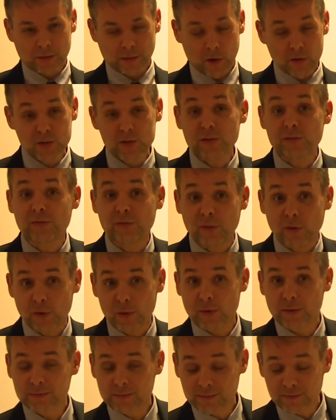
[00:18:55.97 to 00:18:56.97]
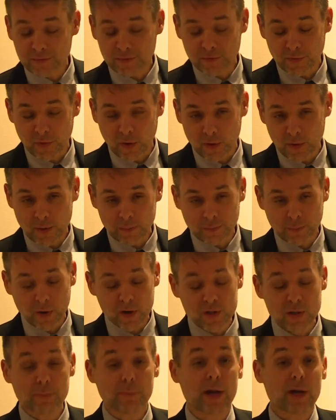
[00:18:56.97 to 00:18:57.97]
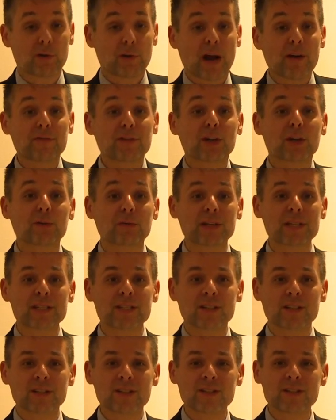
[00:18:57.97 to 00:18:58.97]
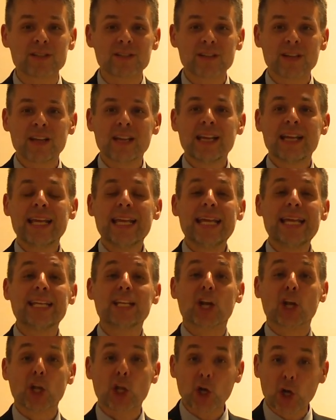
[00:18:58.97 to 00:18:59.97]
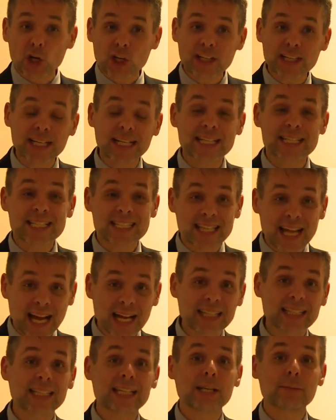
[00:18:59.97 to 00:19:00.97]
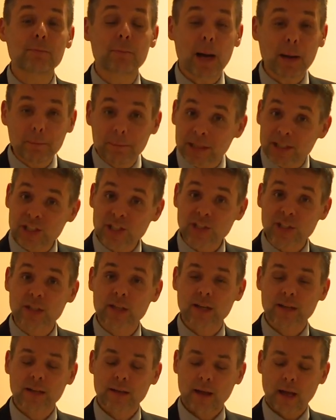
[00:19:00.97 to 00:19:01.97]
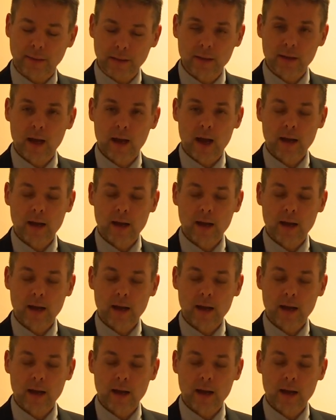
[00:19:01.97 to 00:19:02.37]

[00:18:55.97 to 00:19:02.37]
also for, for personal biographical reasons, in learning, studying, publishing uh,